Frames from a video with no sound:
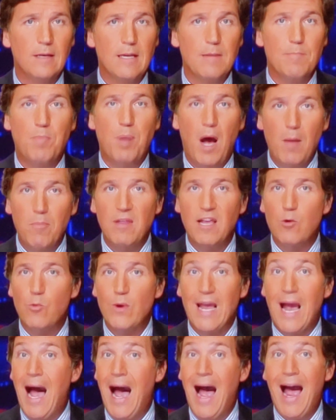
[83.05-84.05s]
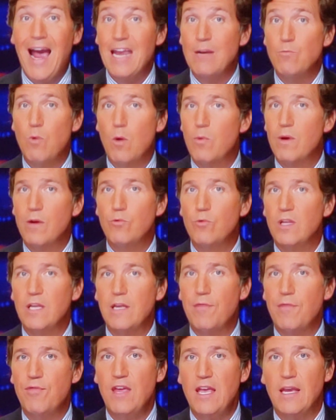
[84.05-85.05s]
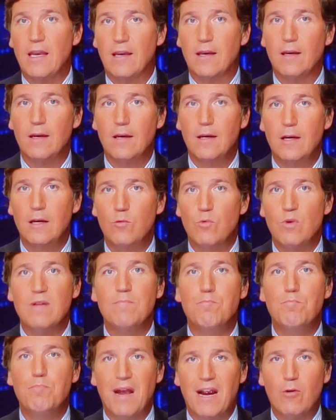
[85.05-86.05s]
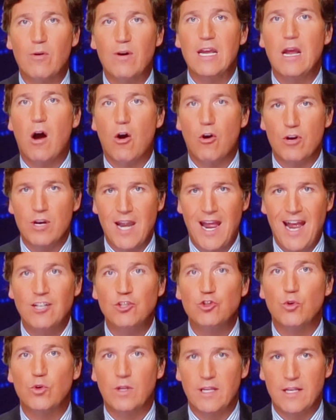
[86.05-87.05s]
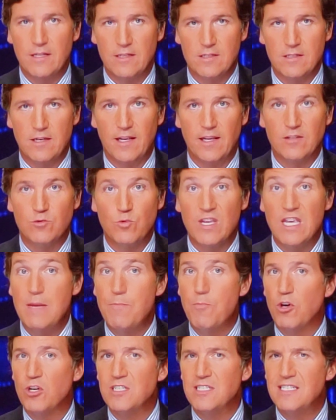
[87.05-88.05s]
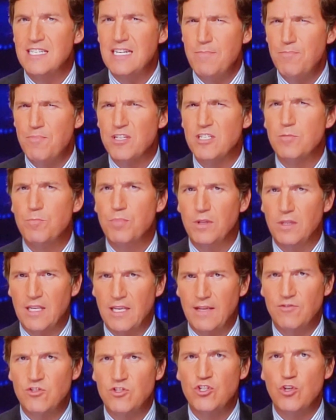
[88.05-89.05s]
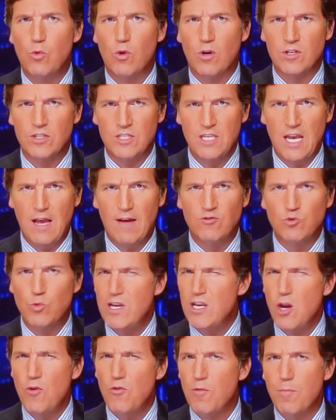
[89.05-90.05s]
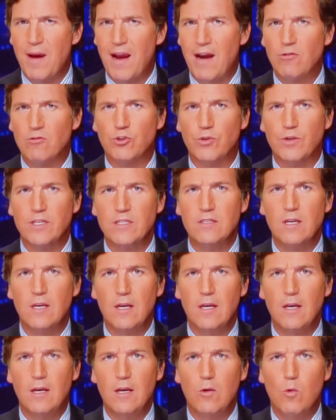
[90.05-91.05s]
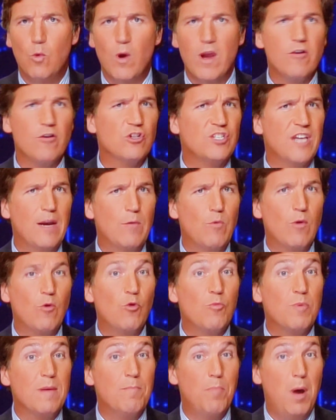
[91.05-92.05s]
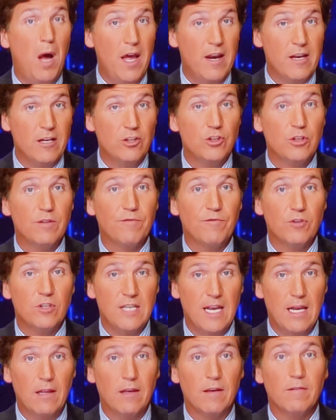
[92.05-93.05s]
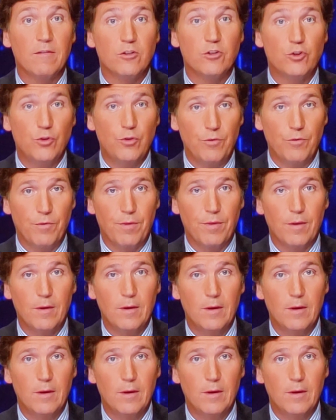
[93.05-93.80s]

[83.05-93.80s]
In public, we hide what we really think. We bury our natural instincts. We keep our deepest beliefs to ourselves. We know the boundaries. We understand we will be punished for telling the truth.